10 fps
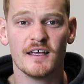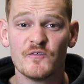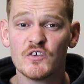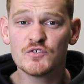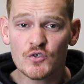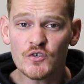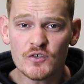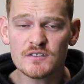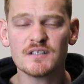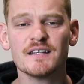If you do
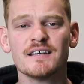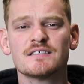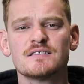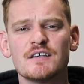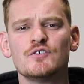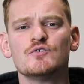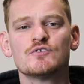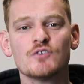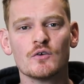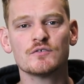use the links, thank you
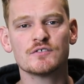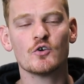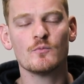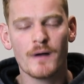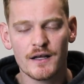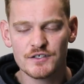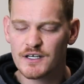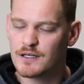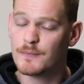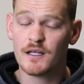so much.
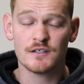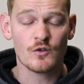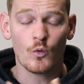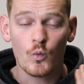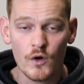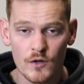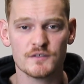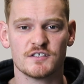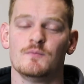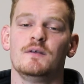It means the world
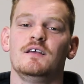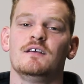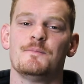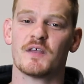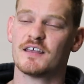to me.